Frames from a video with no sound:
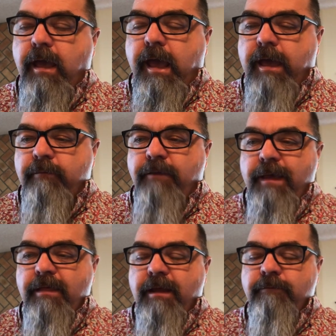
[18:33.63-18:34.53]
and
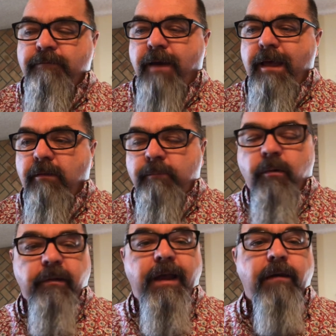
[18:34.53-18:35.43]
find that file,
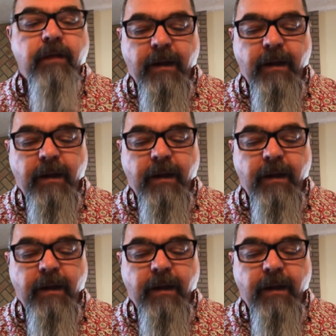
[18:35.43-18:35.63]
pull it out,